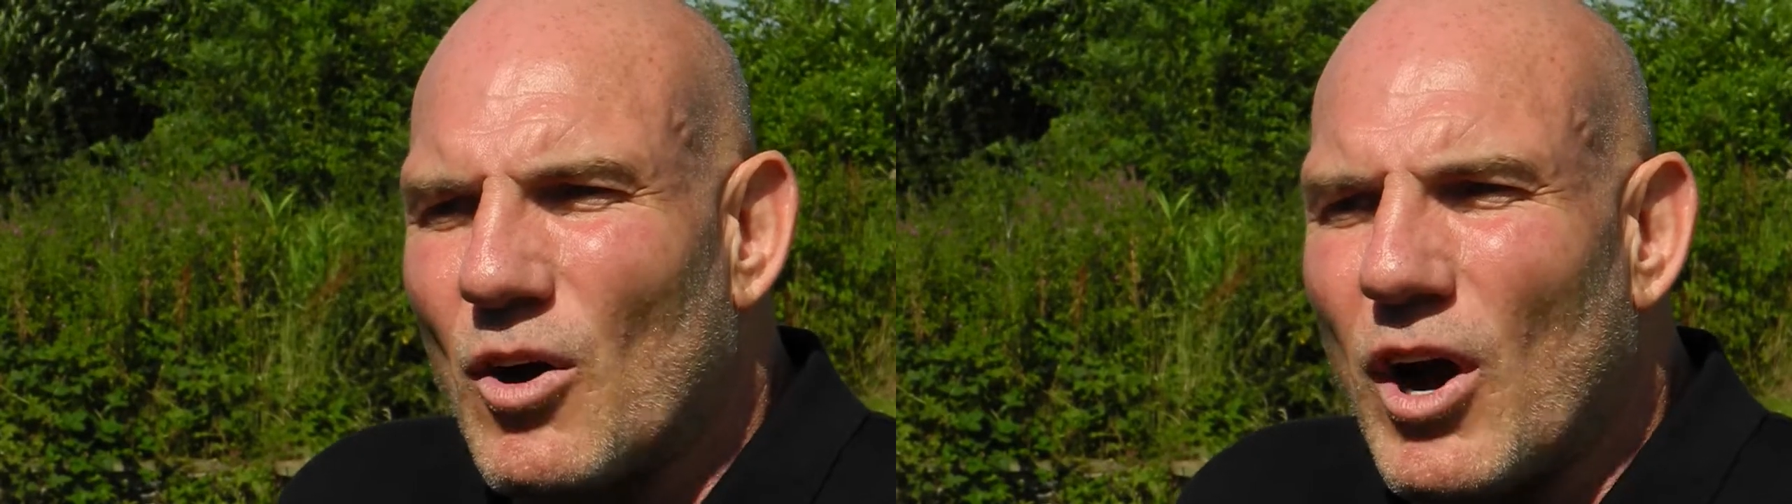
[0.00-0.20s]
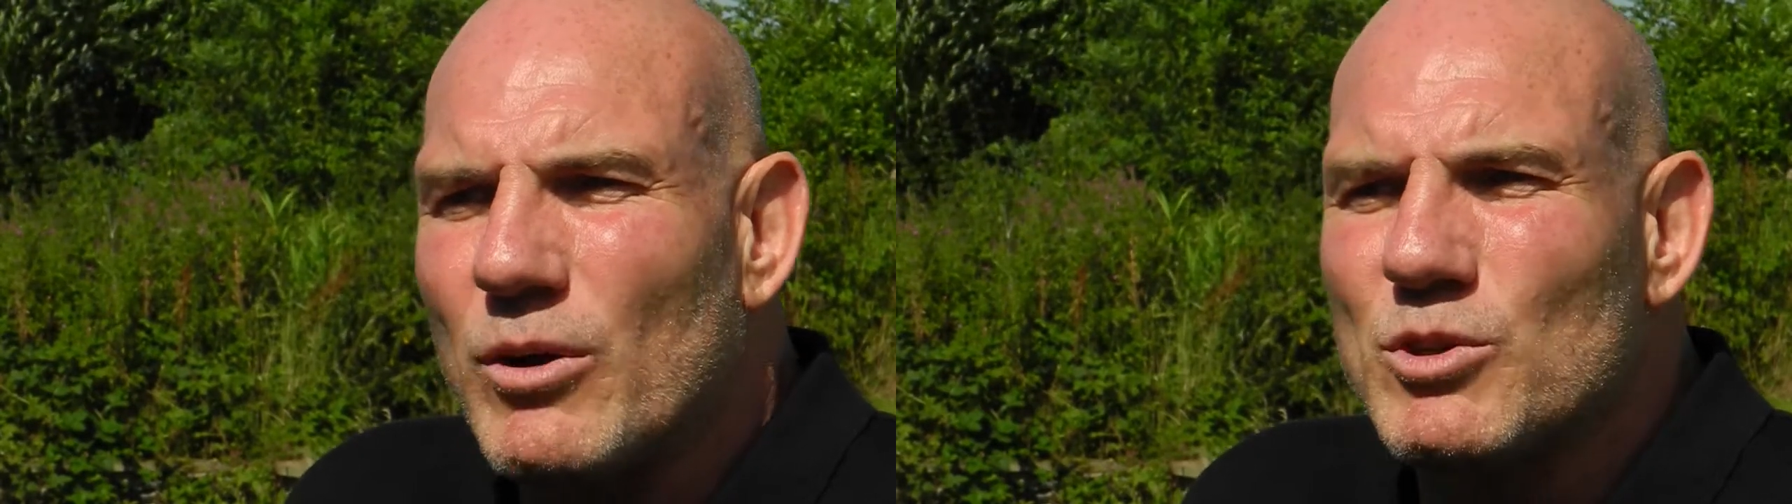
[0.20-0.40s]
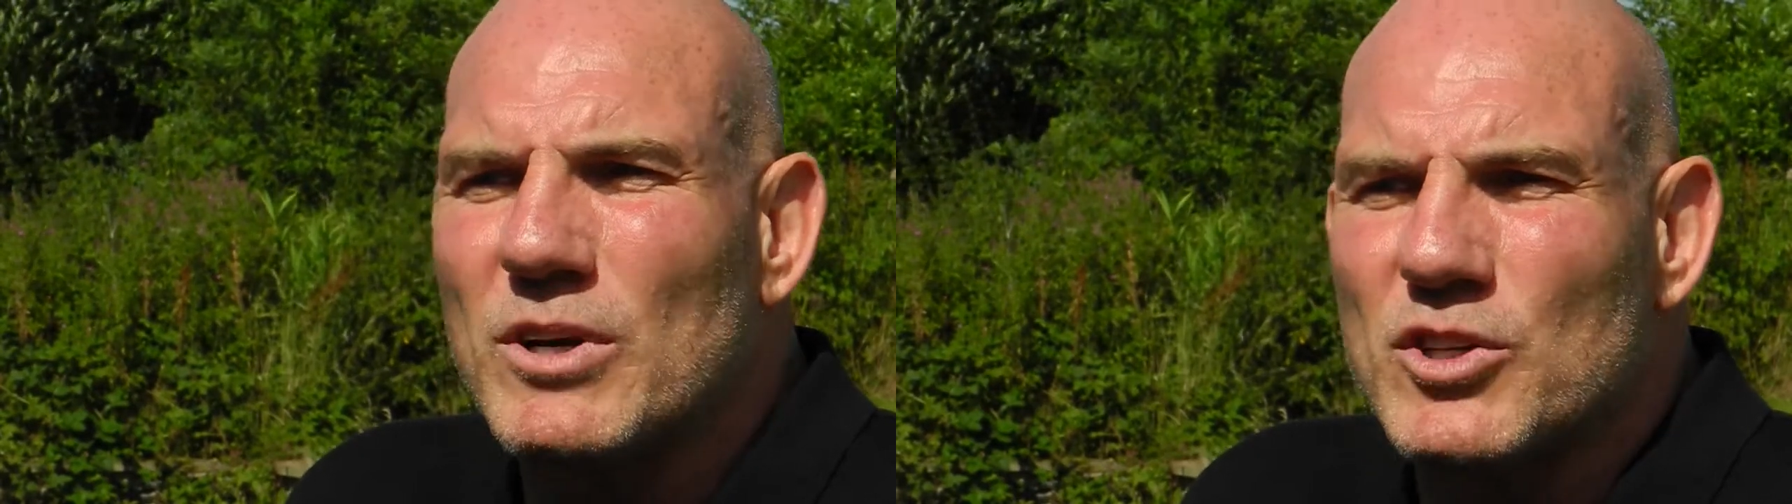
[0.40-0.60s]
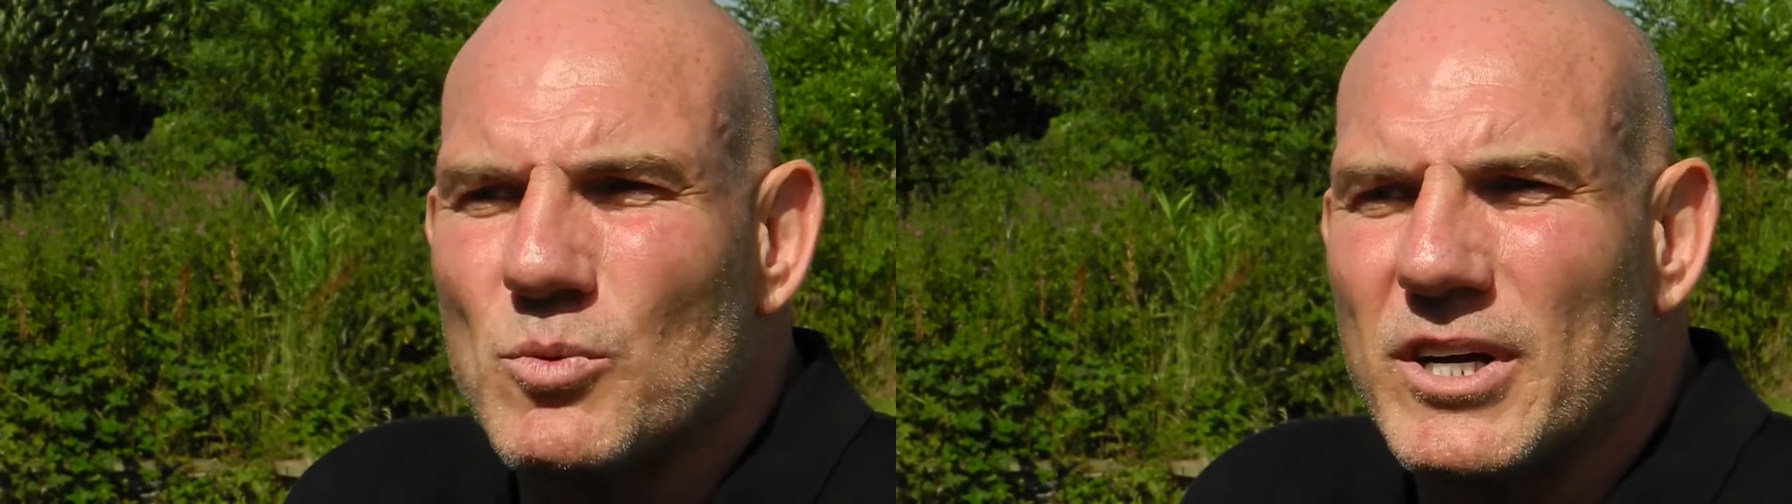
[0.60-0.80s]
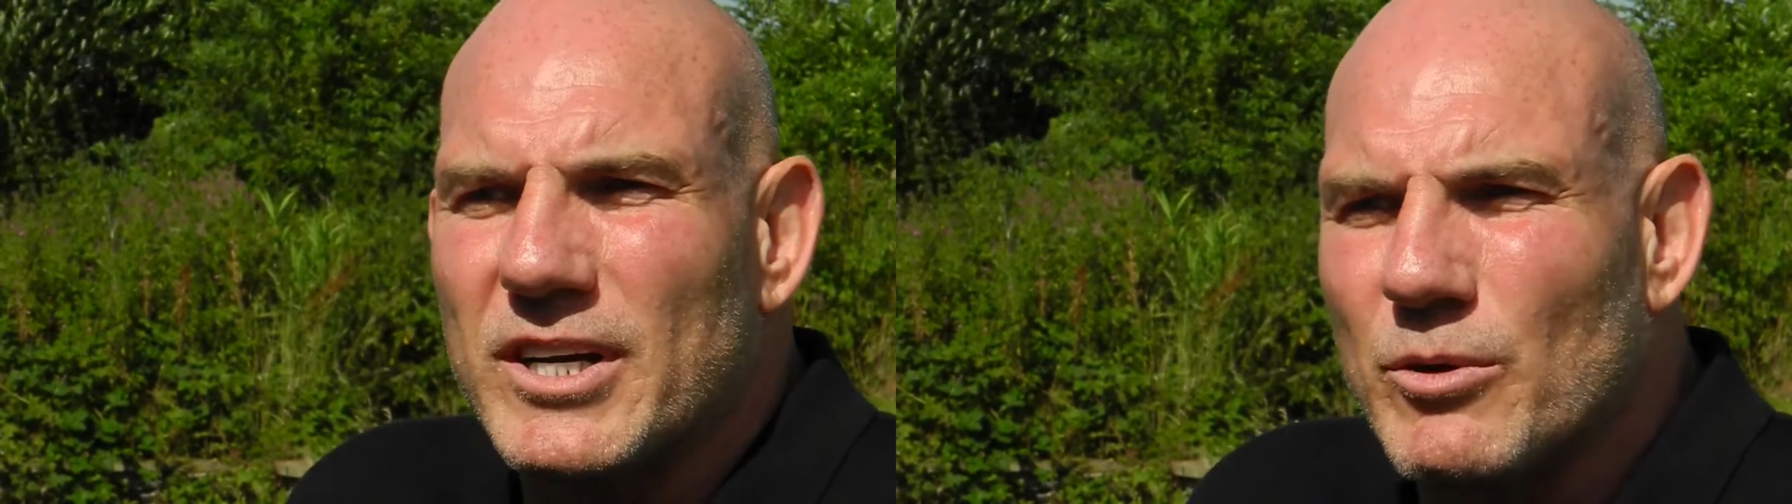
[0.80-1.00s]
I always wanted to
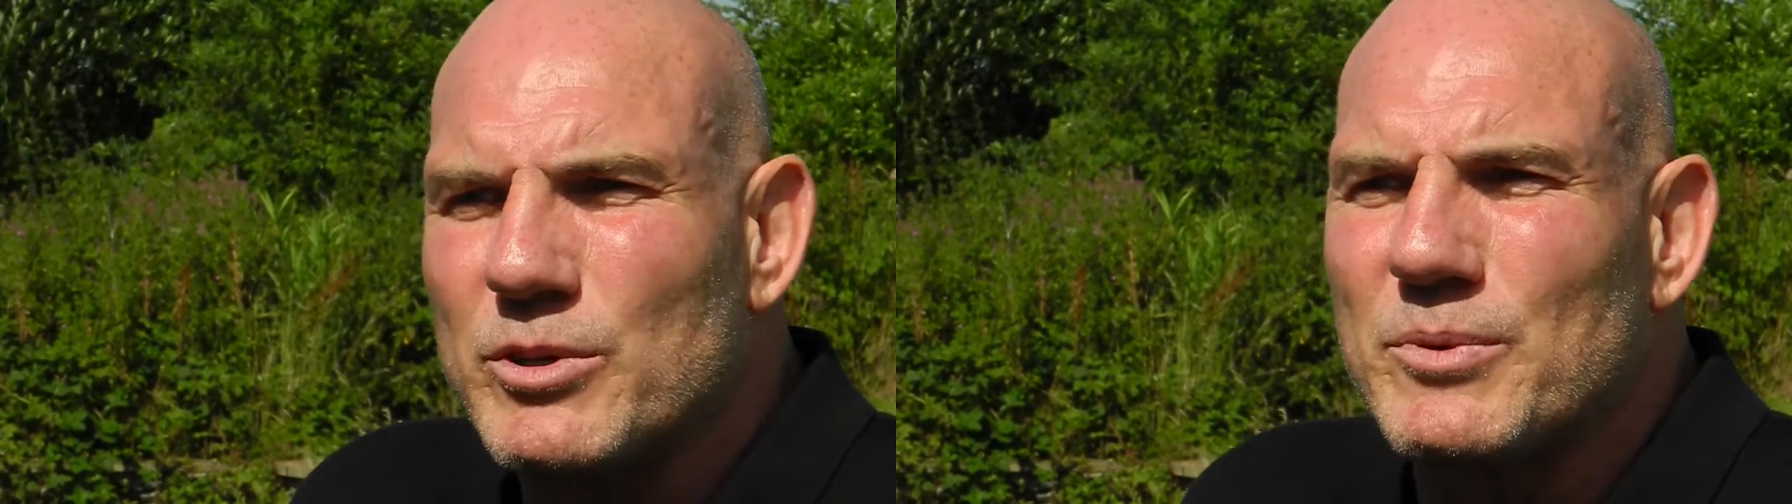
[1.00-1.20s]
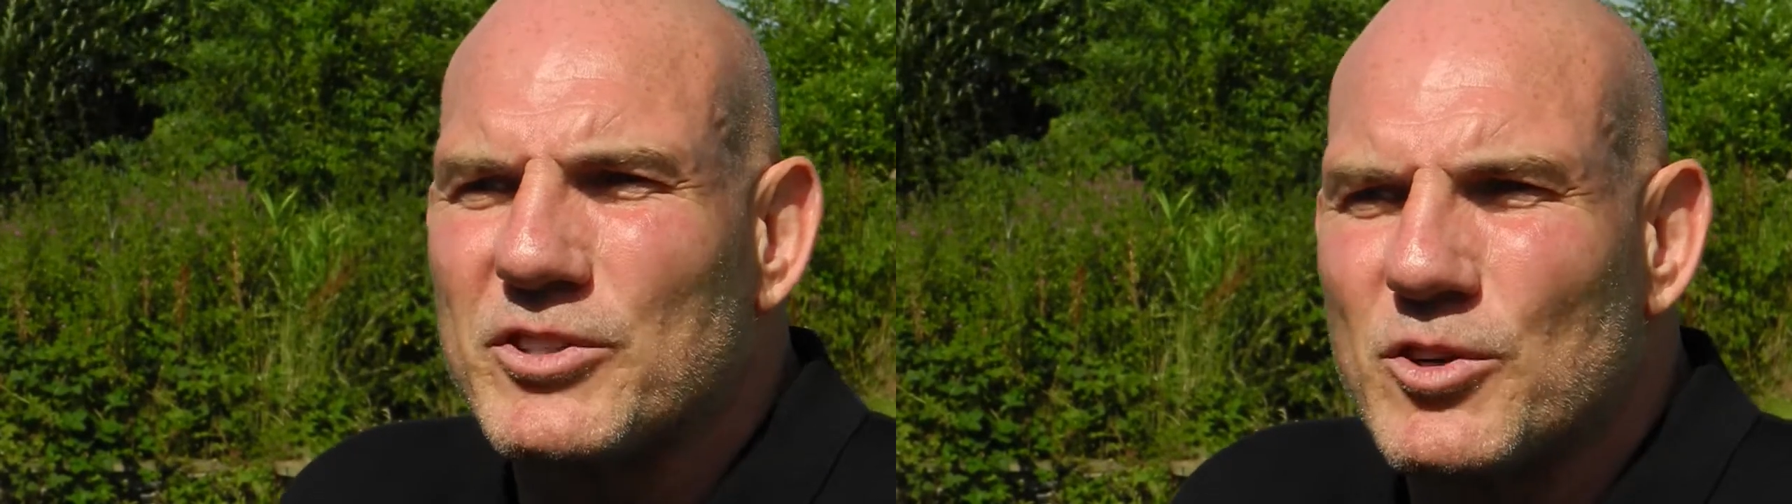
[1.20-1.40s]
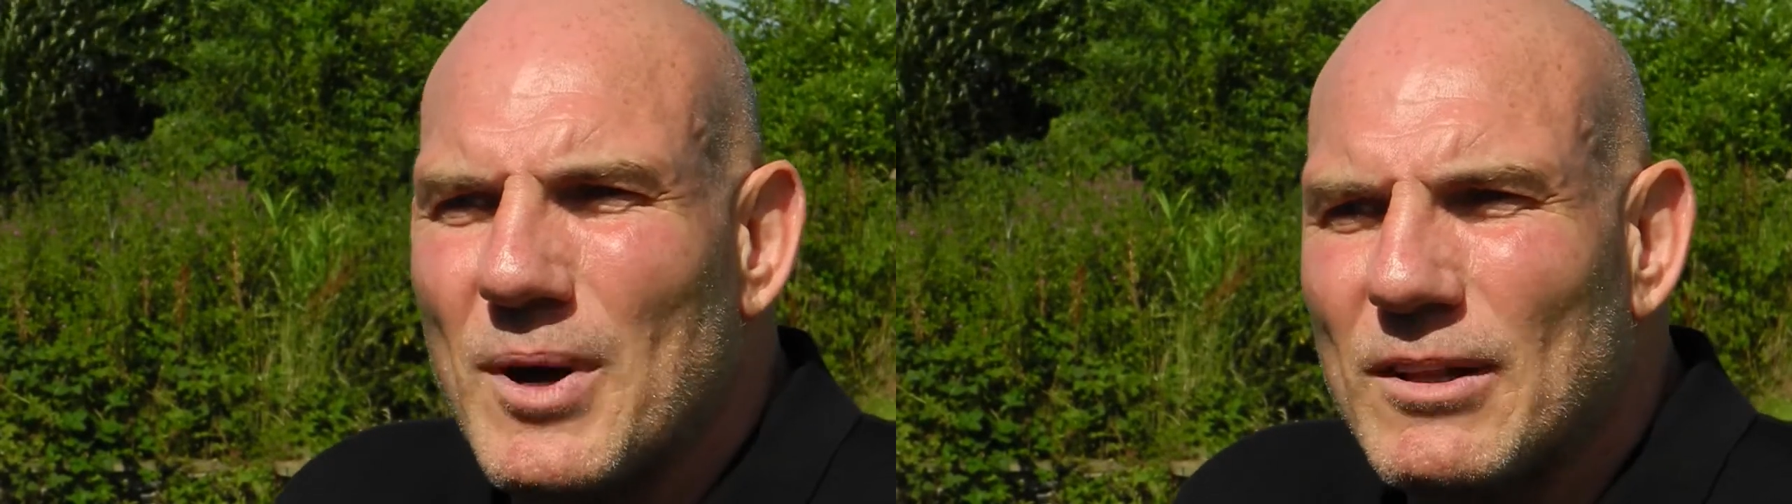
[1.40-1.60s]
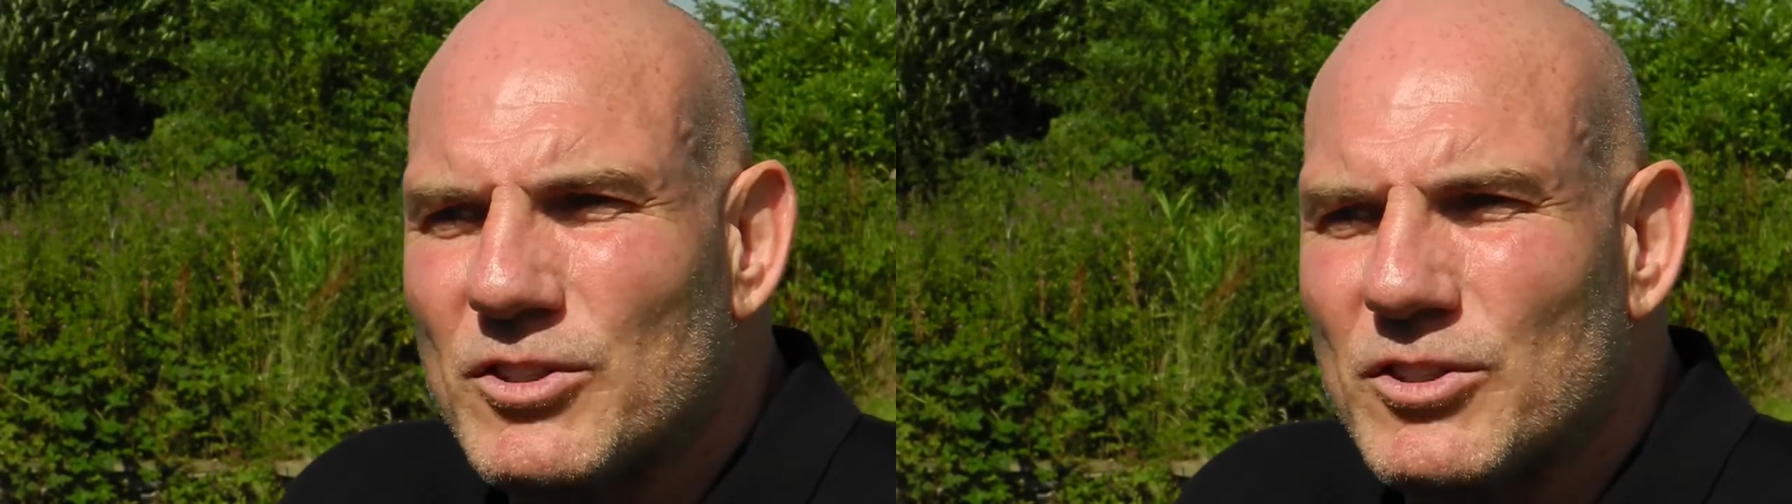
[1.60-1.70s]
work, I always wanted to do well,